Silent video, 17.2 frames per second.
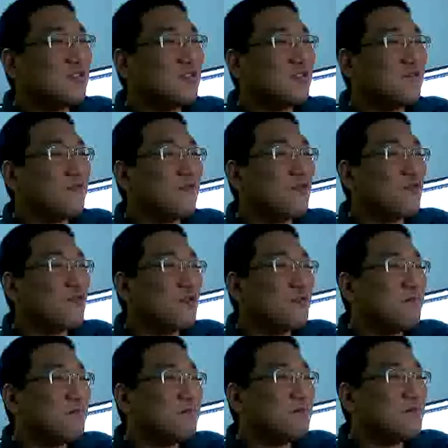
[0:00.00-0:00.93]
forum,
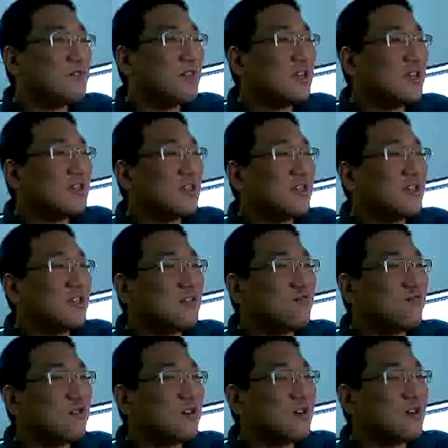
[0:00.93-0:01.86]
and then you
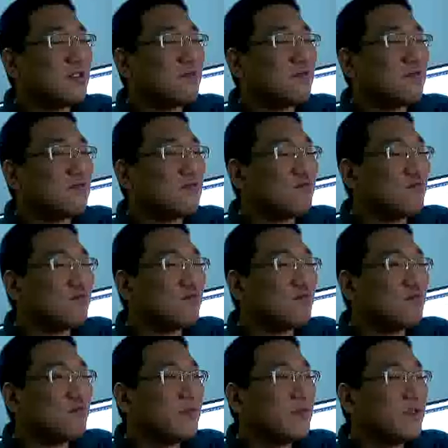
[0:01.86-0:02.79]
are able to
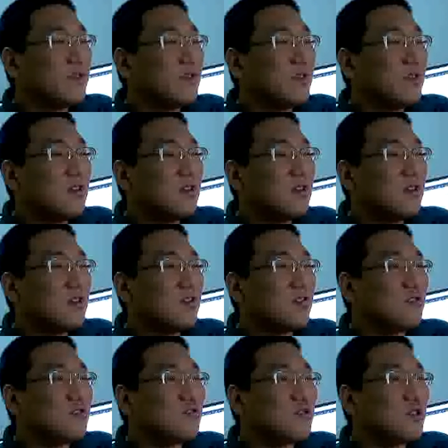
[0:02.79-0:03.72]

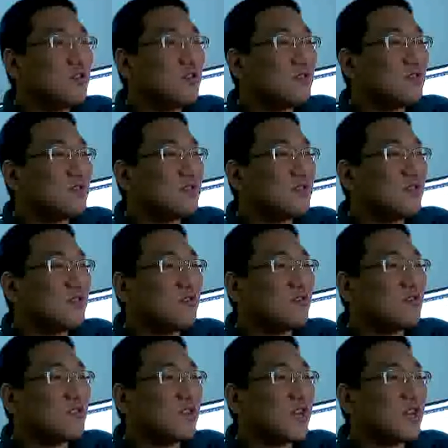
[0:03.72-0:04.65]
share all
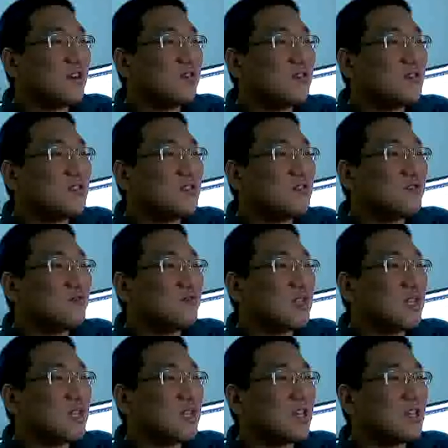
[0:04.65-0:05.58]
the errors, so they
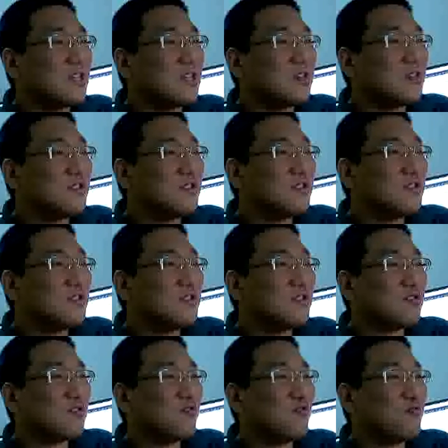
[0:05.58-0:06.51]
can
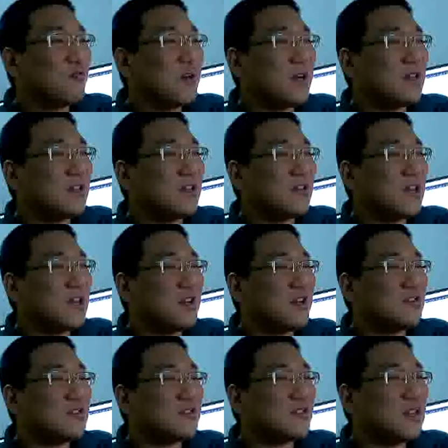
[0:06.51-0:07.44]
go by the
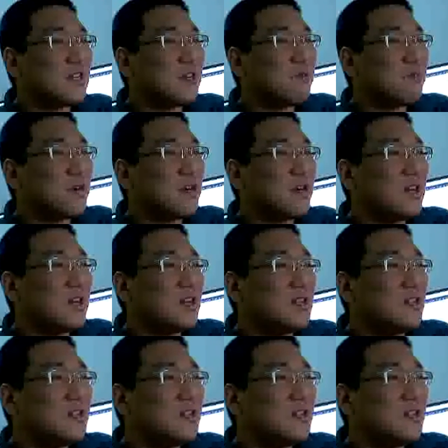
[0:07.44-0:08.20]
errors line by line.